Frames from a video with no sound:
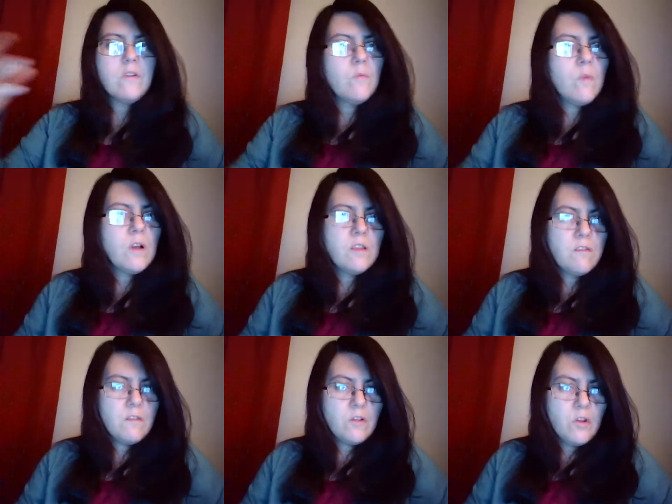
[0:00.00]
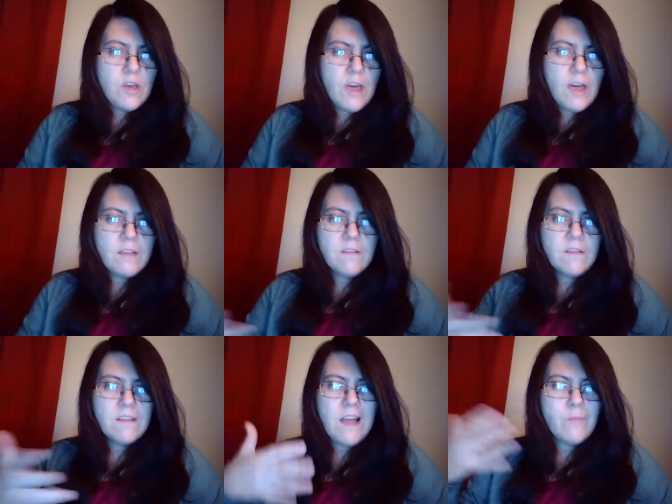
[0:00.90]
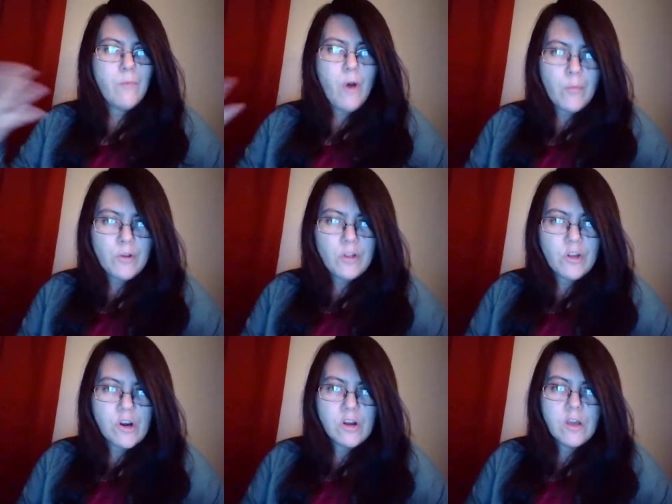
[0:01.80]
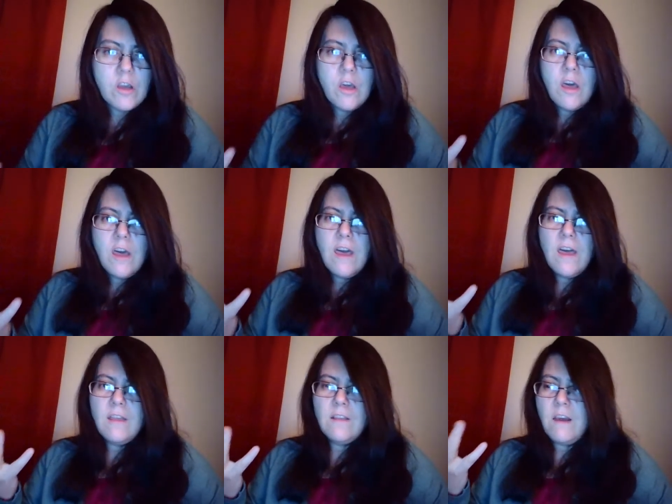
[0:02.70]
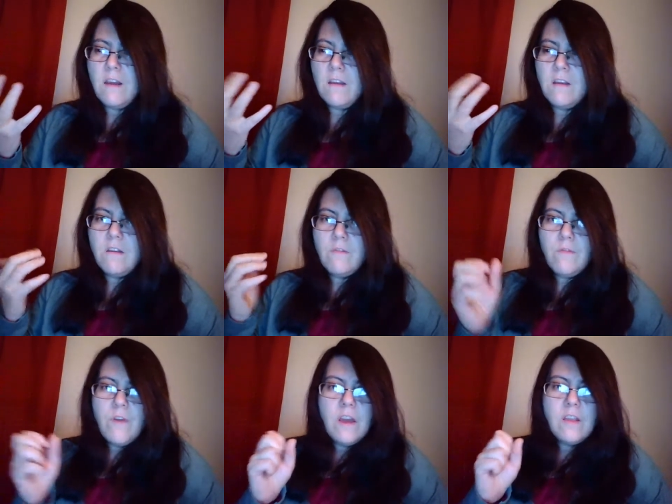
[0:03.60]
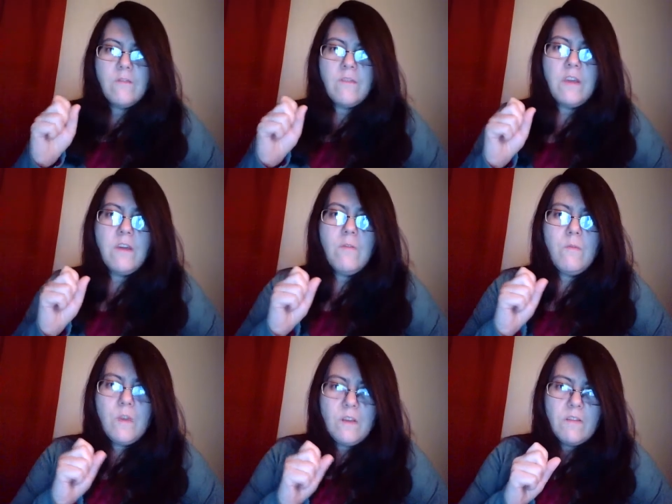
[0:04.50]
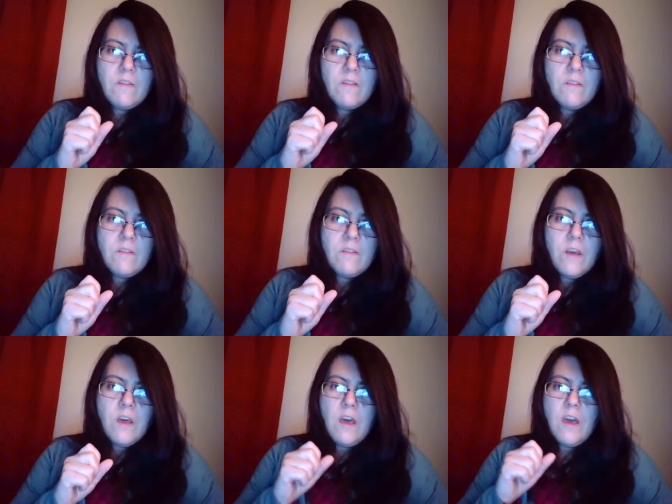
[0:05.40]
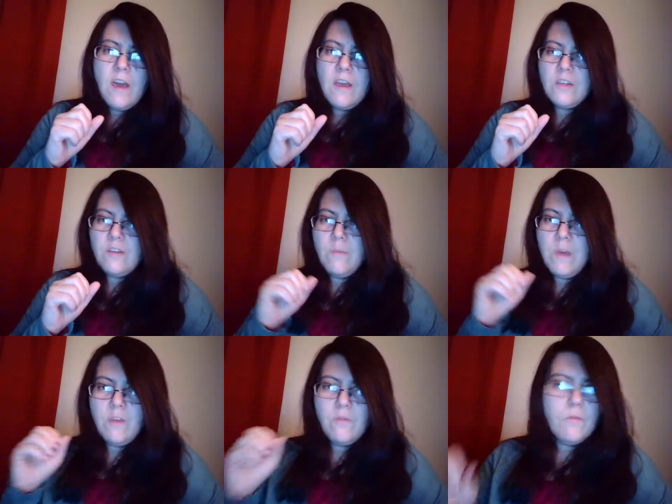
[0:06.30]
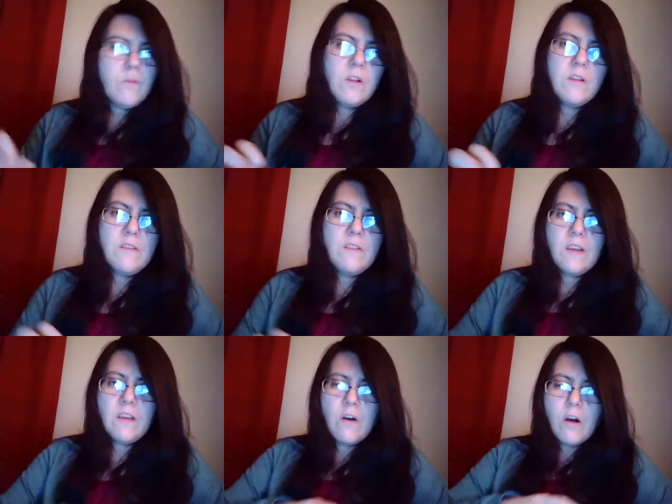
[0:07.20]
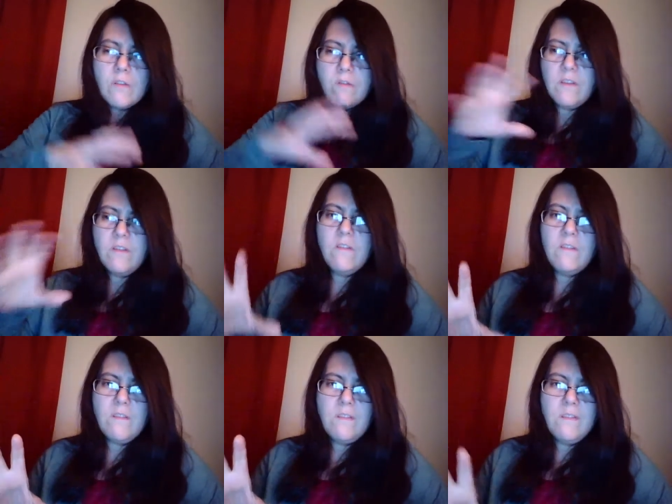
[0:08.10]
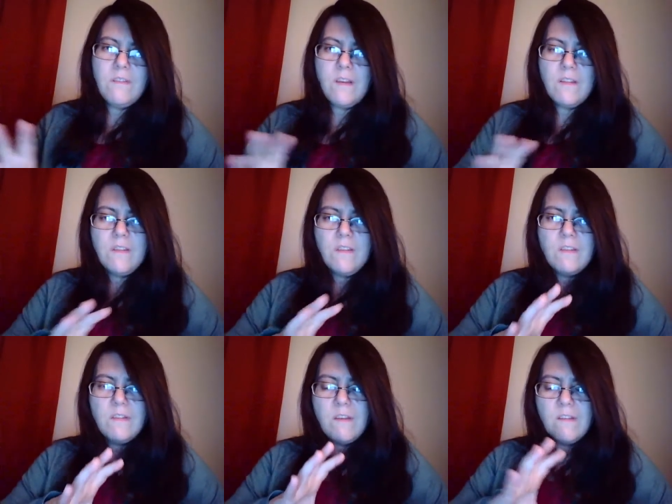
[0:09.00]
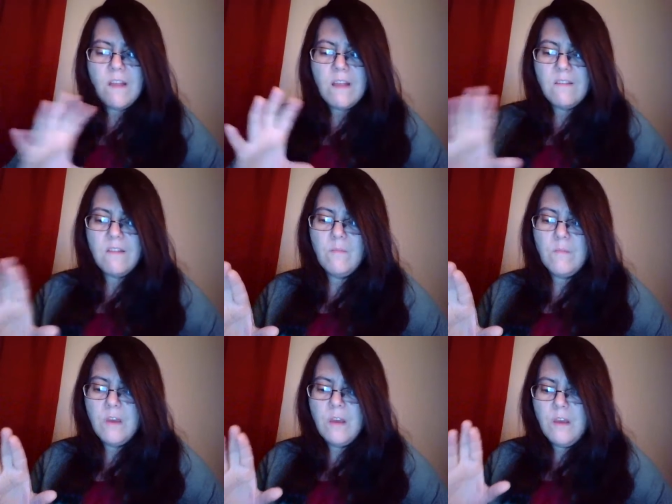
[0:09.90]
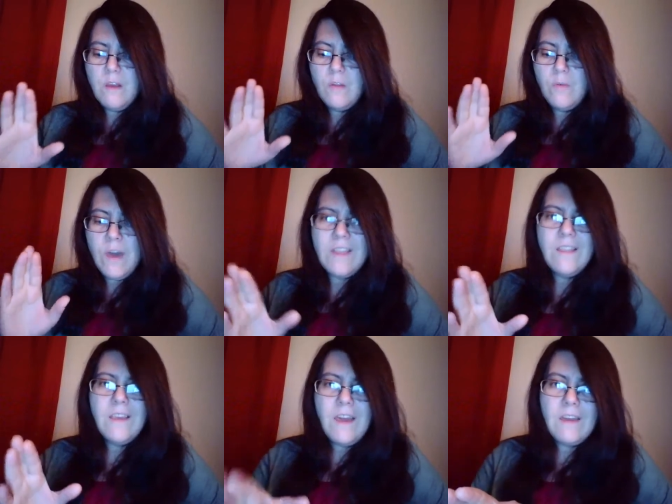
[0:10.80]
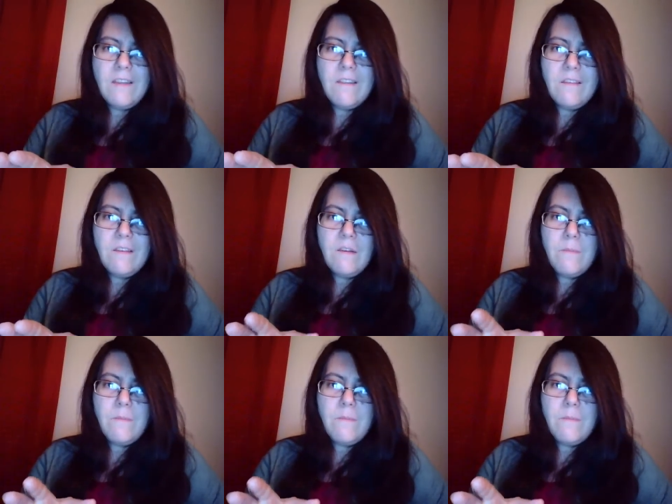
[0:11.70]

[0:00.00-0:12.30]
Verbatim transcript: one doesn't look at, not popular, and kind of afraid of taking risks, and just being too realistic. All of these does not seem to indicate